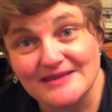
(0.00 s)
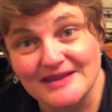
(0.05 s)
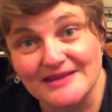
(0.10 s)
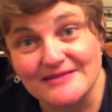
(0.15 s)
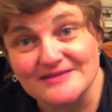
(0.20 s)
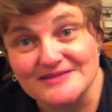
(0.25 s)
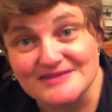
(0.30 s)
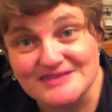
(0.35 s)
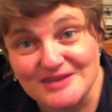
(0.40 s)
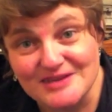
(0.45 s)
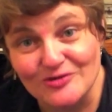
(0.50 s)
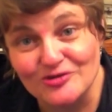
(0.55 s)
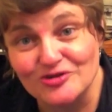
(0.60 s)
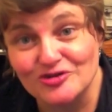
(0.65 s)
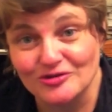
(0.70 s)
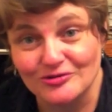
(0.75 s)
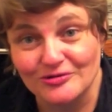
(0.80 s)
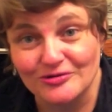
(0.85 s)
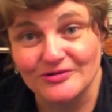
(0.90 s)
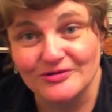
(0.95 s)
that the
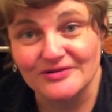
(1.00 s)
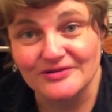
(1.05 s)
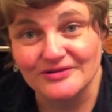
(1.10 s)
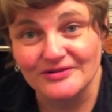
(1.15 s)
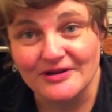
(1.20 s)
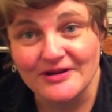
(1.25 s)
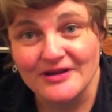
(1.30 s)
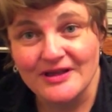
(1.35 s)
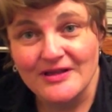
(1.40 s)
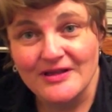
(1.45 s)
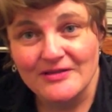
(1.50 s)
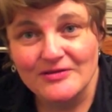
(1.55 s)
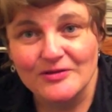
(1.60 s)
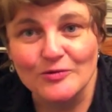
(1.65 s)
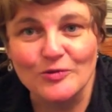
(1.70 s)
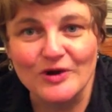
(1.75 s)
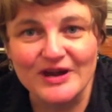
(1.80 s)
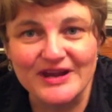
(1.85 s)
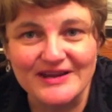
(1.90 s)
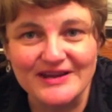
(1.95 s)
social order, the
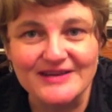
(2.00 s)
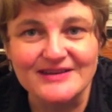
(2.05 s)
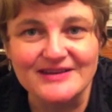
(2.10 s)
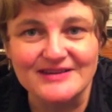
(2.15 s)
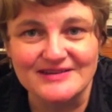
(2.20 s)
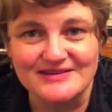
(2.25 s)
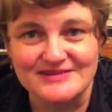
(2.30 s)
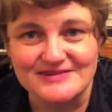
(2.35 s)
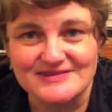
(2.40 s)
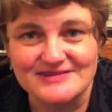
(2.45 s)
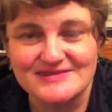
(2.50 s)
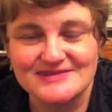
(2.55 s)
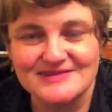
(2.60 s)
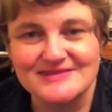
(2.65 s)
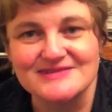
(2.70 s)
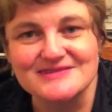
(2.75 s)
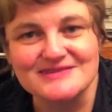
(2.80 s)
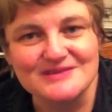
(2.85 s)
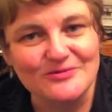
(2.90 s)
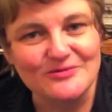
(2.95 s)
way it
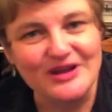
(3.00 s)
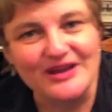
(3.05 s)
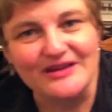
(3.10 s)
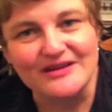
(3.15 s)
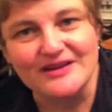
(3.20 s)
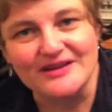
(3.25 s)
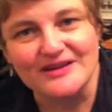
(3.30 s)
is the way